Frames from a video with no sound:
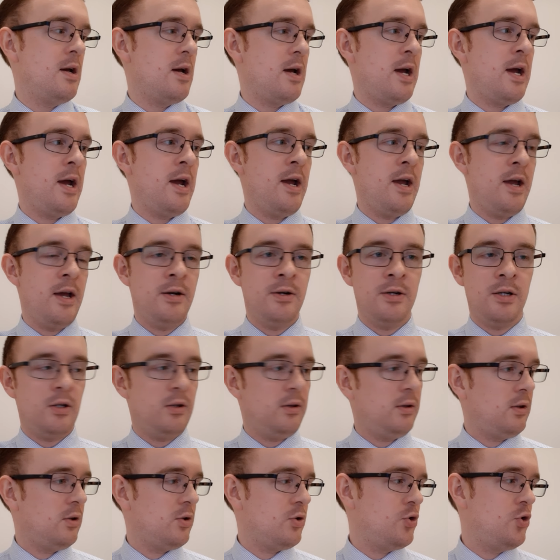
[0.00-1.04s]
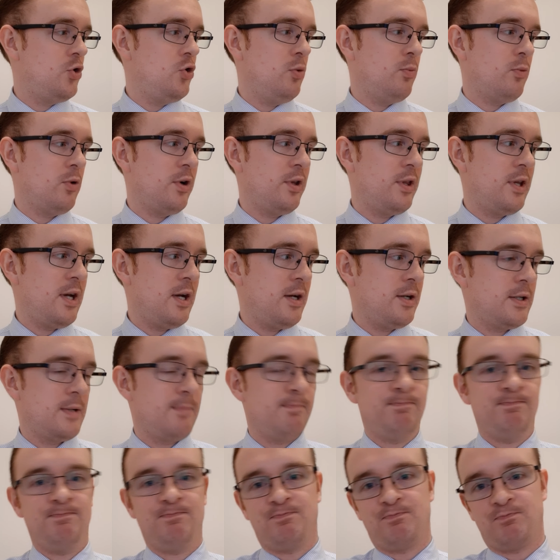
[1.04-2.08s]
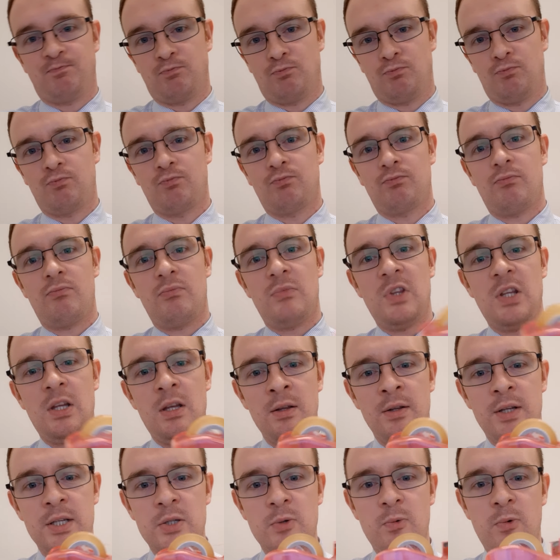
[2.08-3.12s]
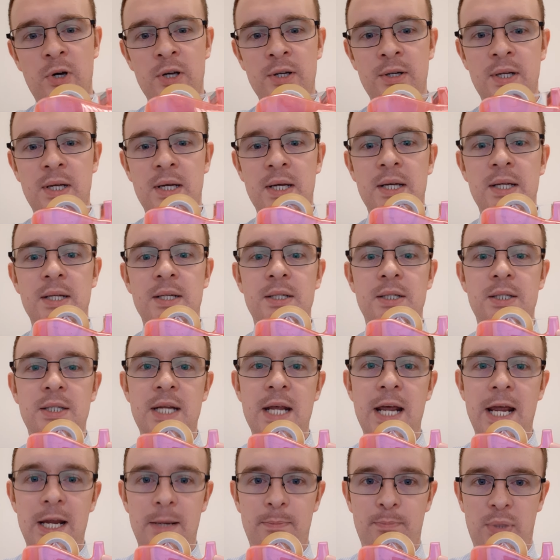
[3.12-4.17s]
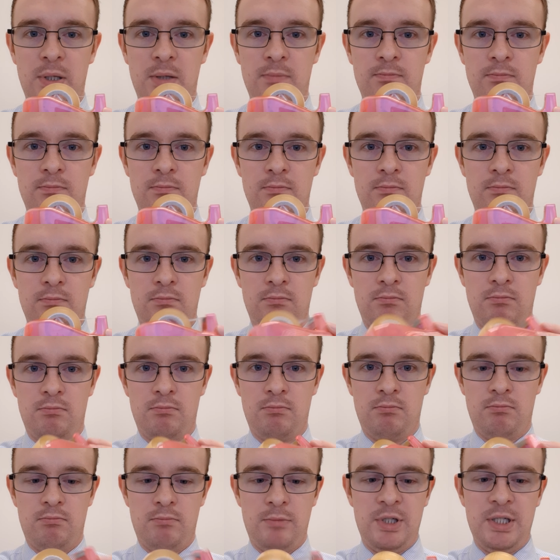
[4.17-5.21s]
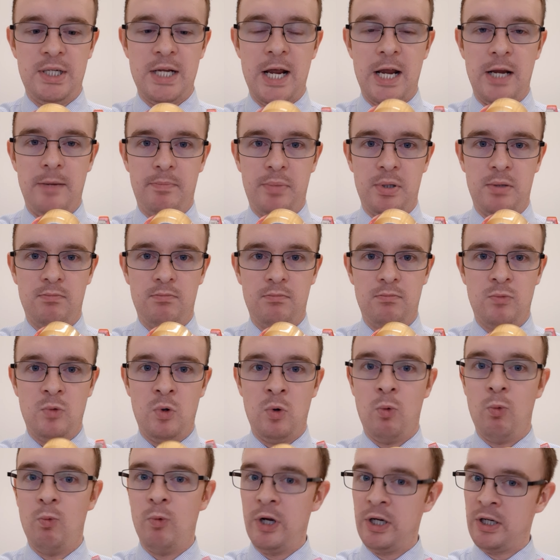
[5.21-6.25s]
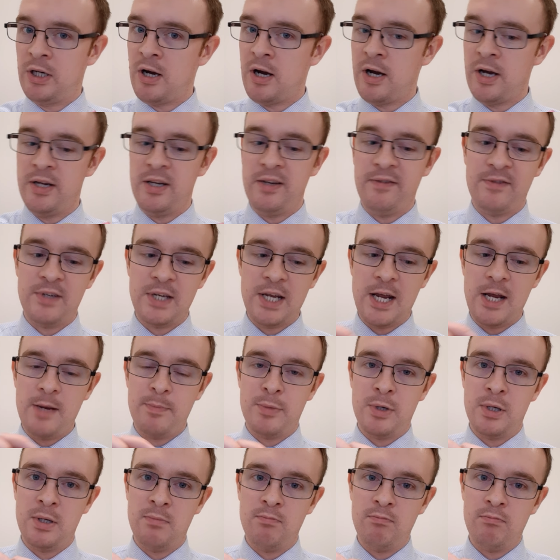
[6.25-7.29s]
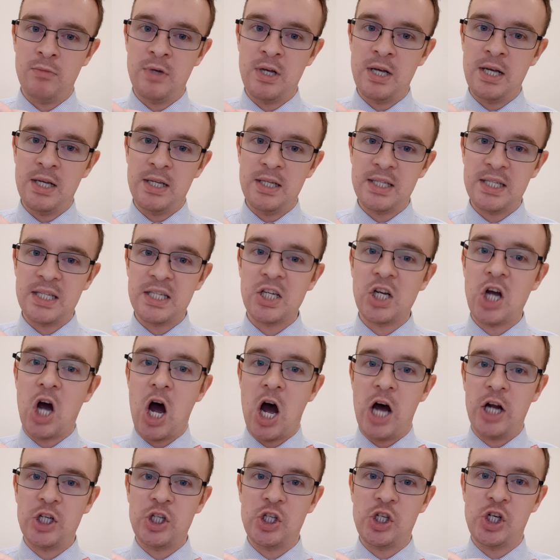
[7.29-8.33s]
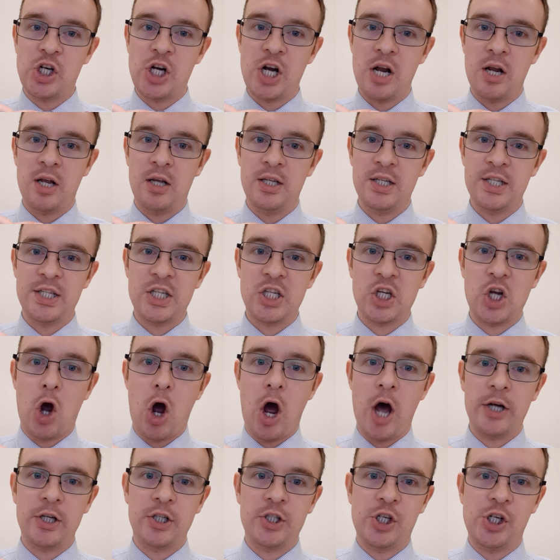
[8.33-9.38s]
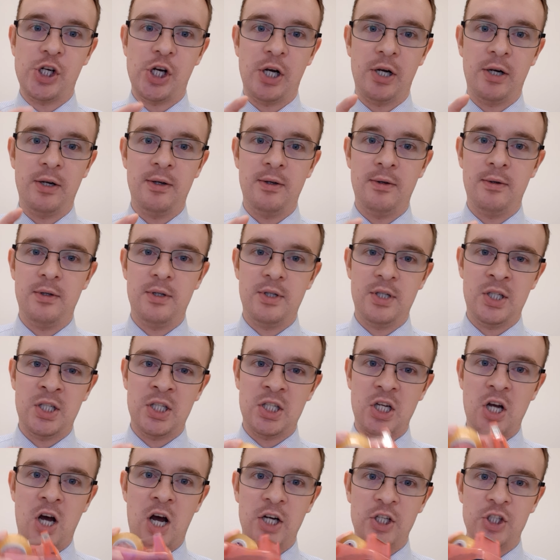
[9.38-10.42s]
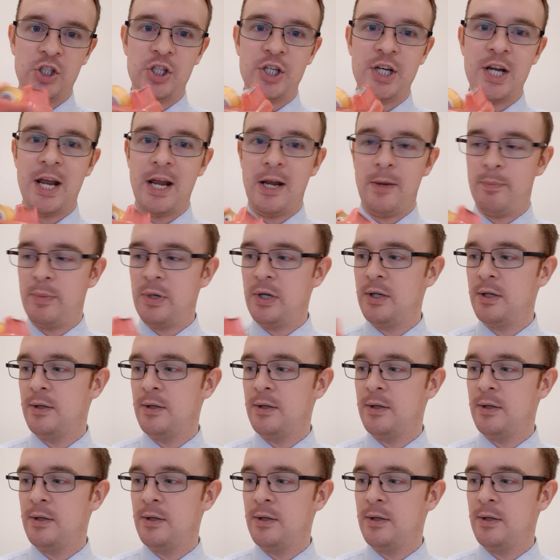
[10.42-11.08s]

And two more things. This one, tape. Tape. What kind of tape? Scotch. Scotch. Scotch tape.